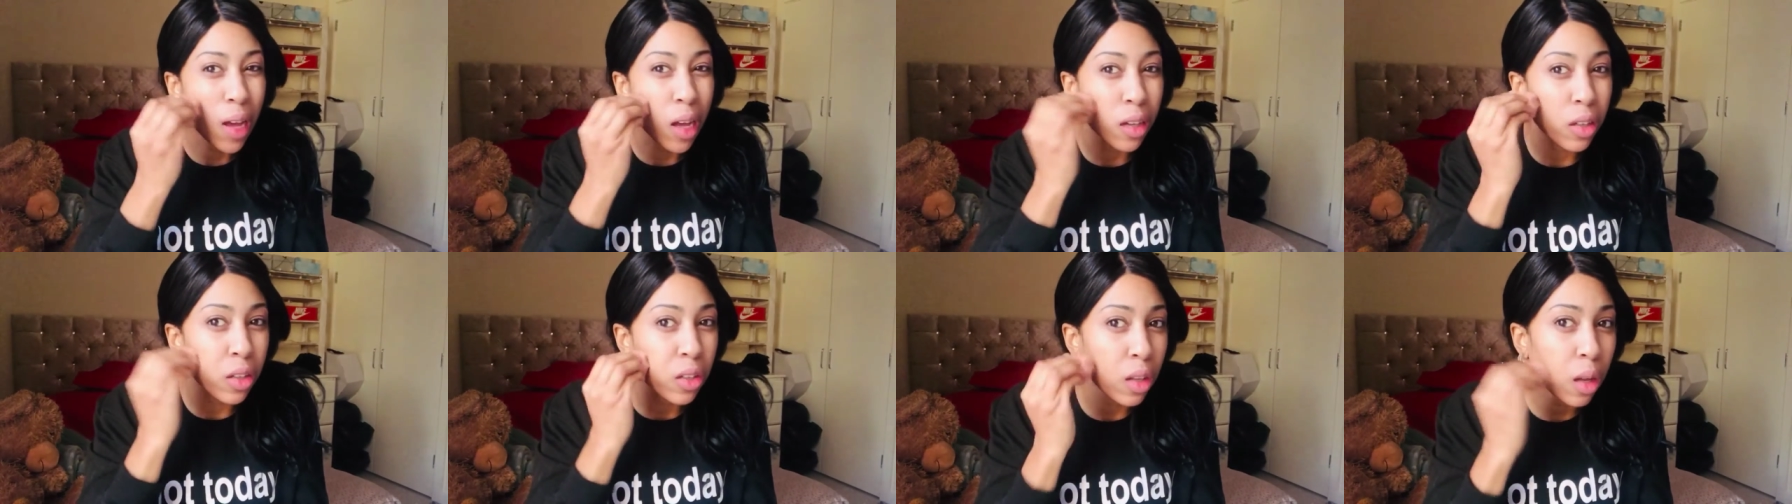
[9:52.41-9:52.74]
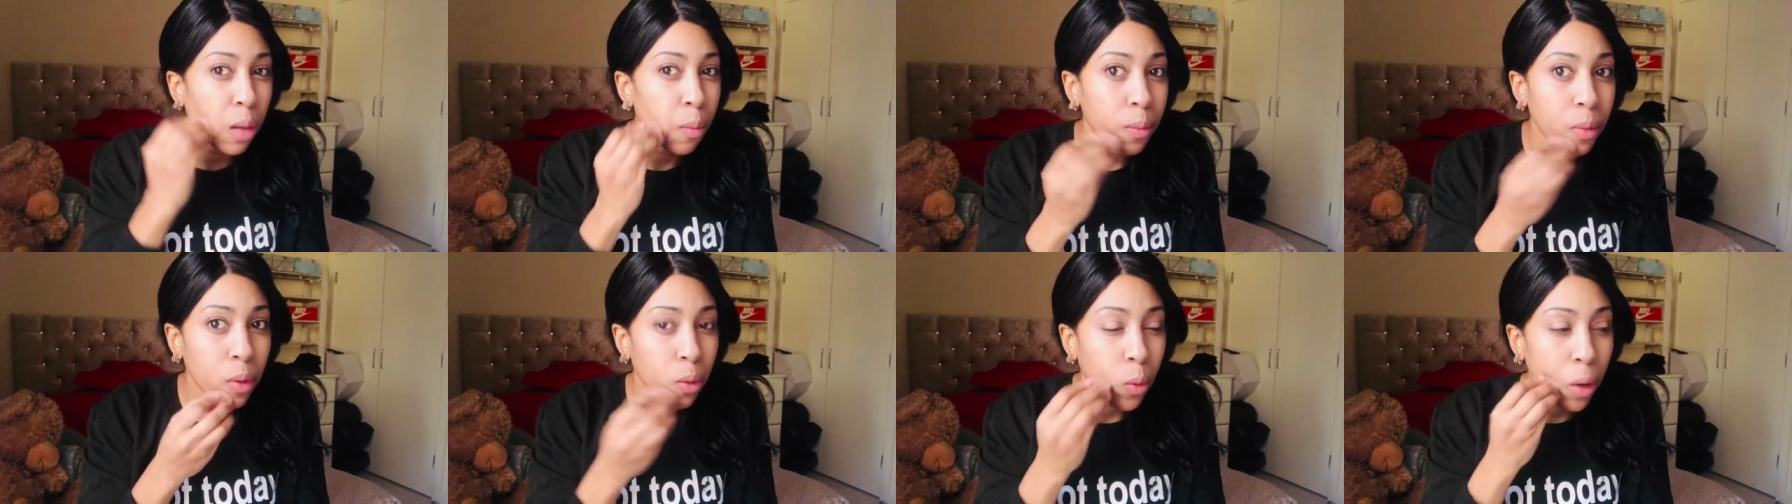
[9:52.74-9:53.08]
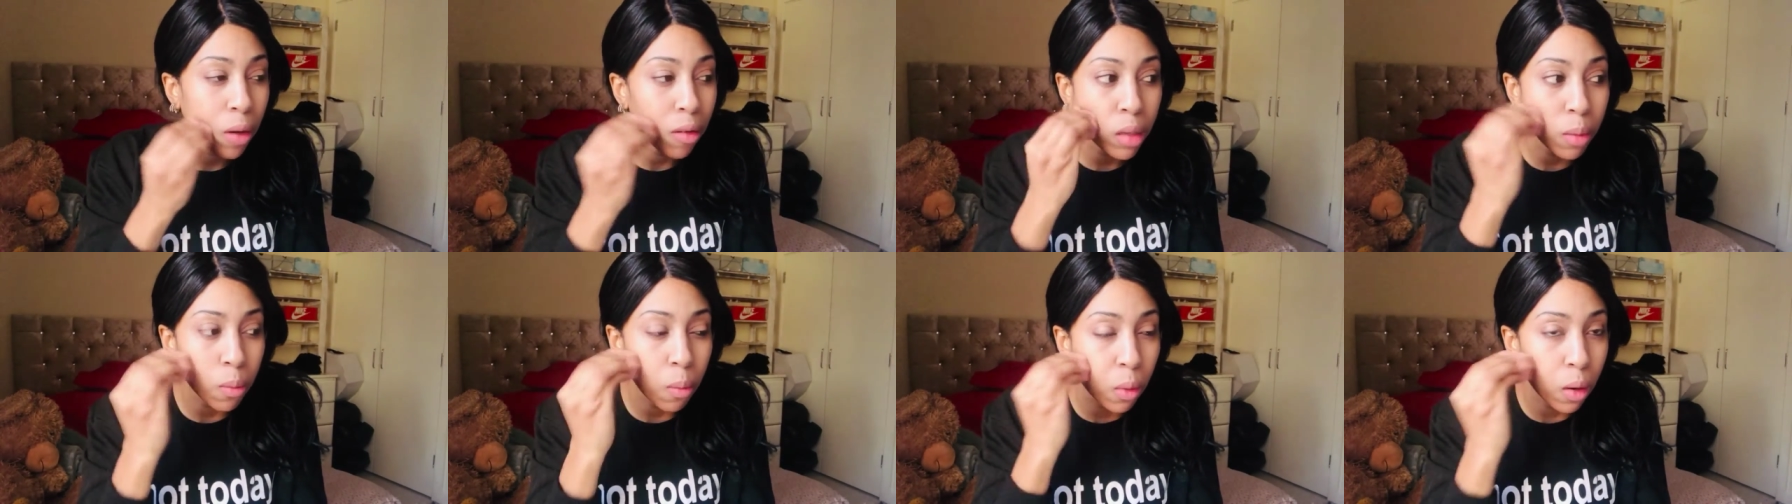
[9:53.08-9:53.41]
because I'll be
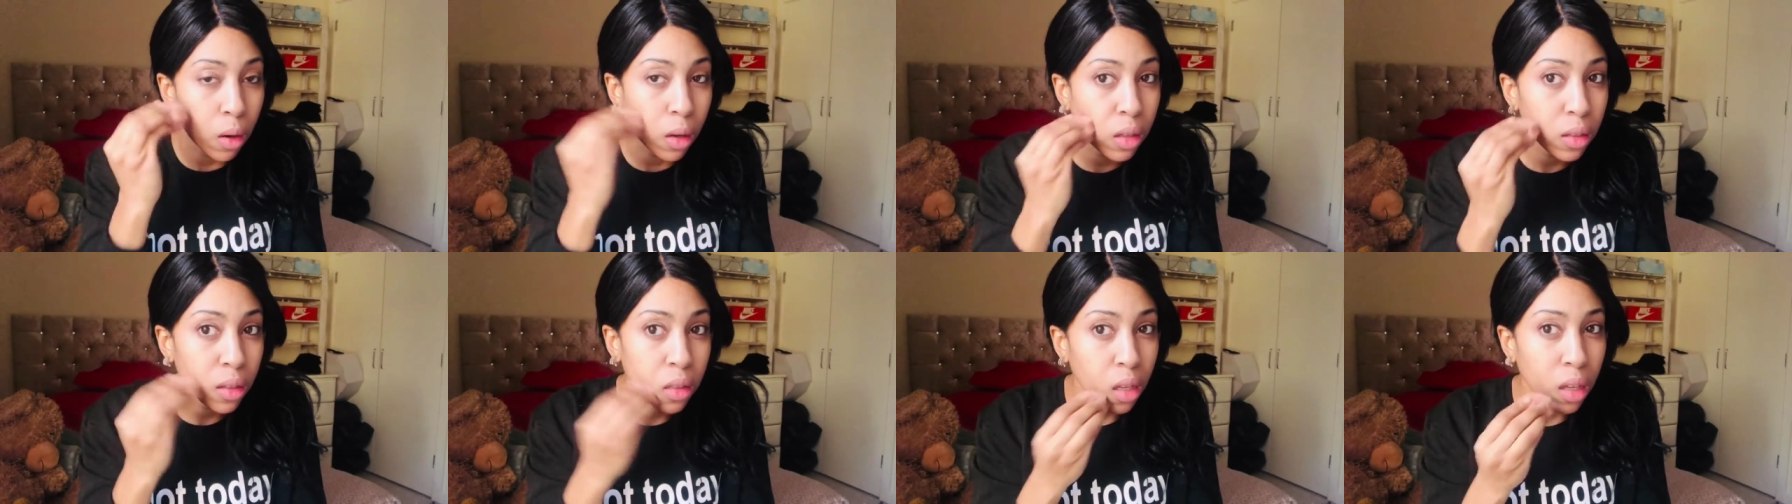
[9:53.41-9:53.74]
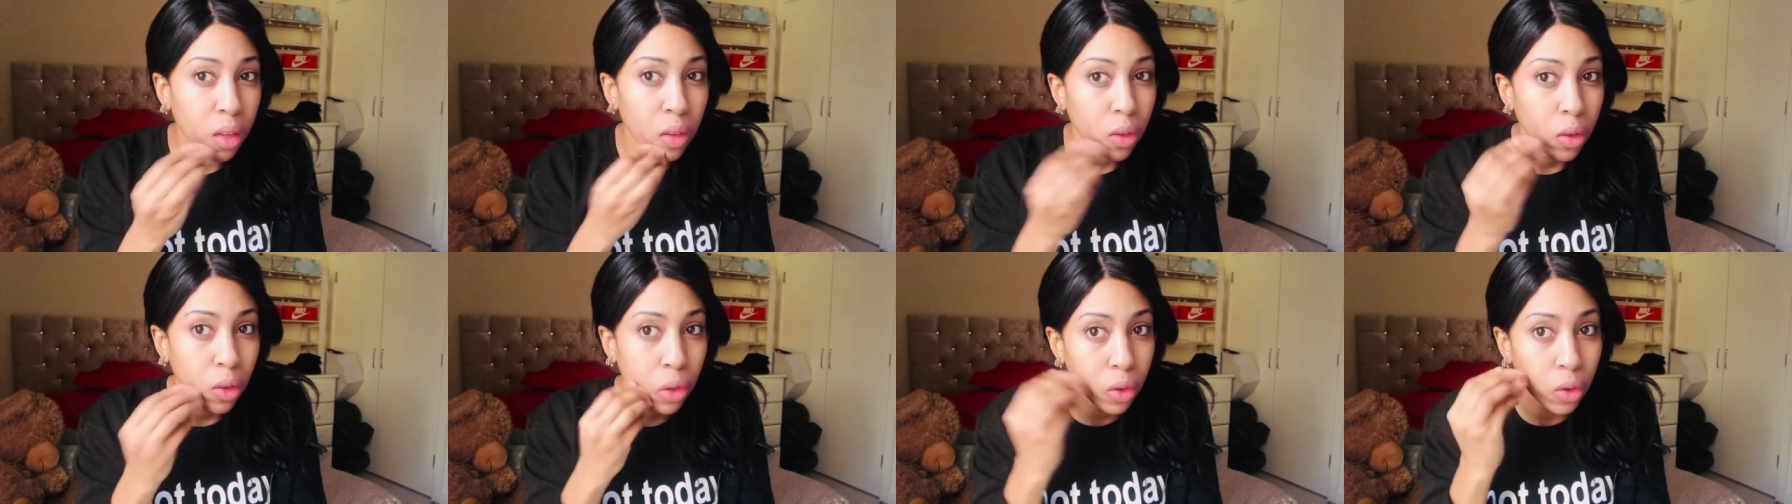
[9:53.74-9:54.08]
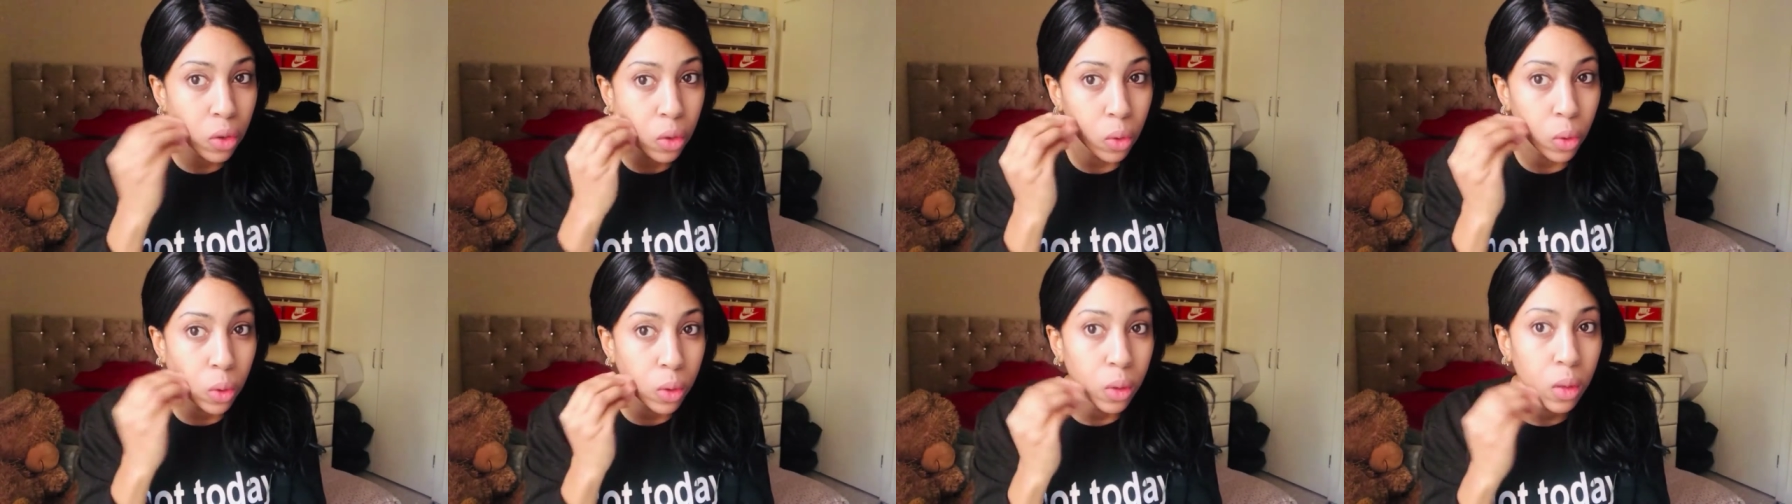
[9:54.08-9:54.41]
wearing a mask in the
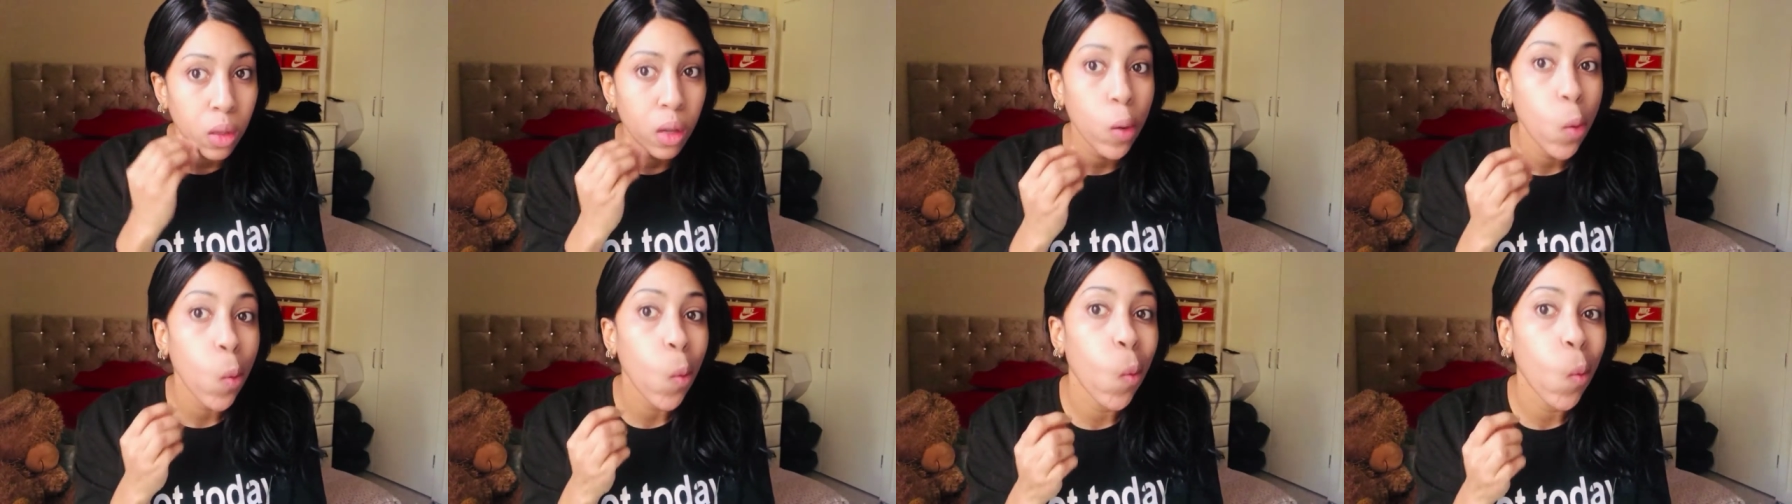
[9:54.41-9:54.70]
store